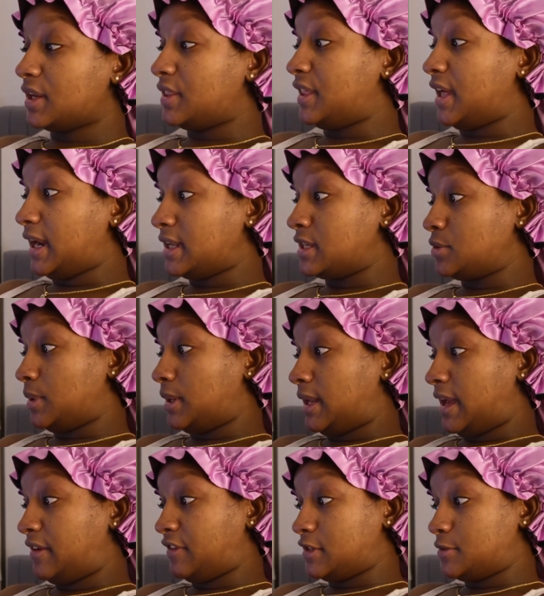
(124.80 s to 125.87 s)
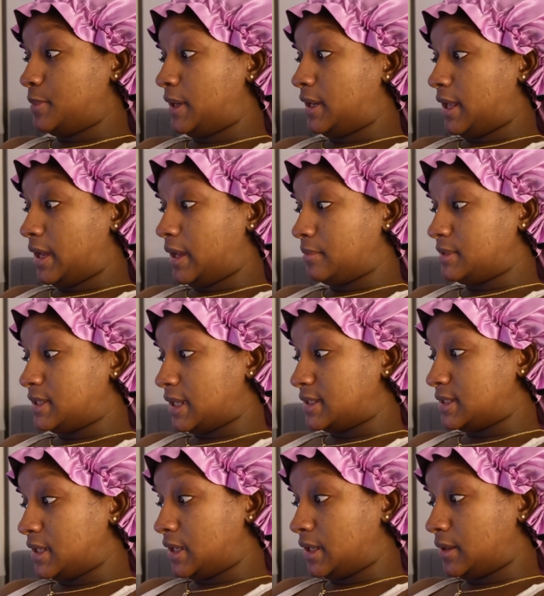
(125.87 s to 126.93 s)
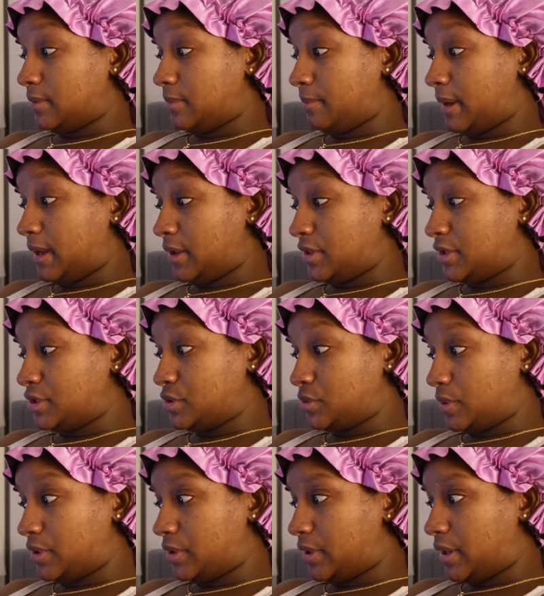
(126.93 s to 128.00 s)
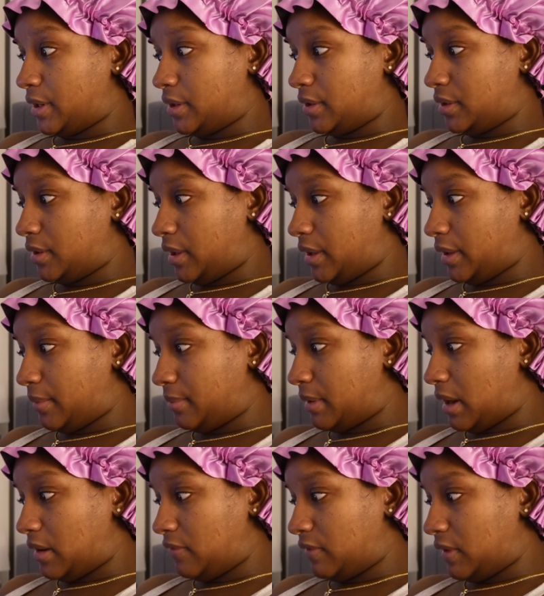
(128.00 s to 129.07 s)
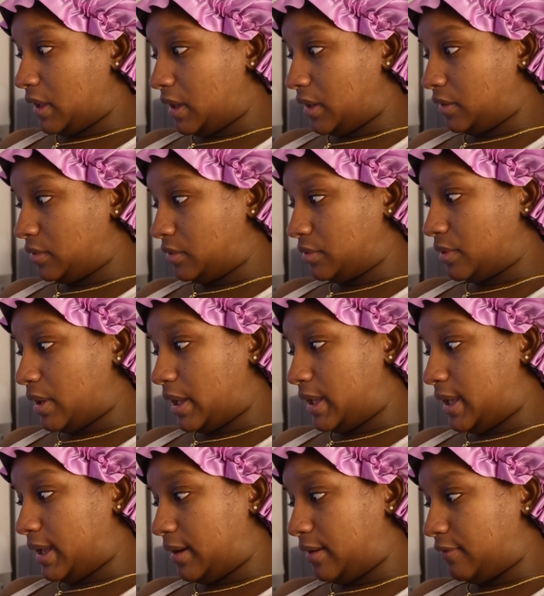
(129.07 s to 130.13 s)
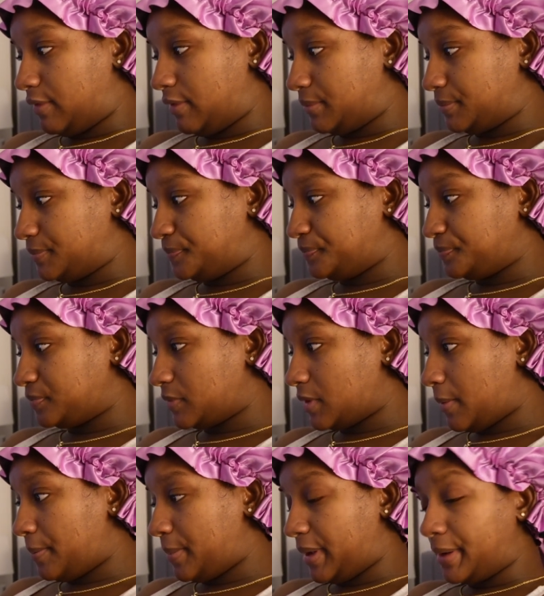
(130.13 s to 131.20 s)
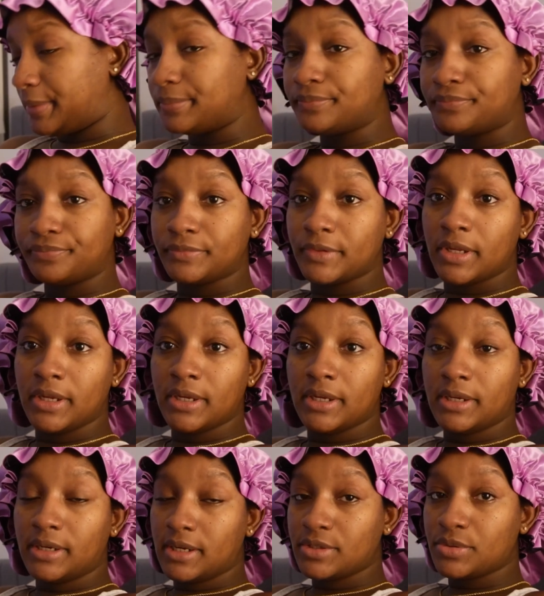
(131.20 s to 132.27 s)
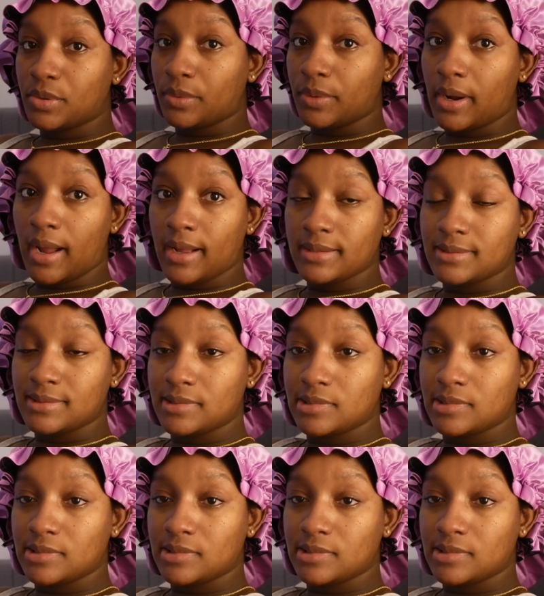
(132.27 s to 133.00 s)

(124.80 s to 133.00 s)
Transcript: That is what life has been like. I'm texting my other daughter and like I'm not even getting through. I can't even. But yeah, that's where we're at.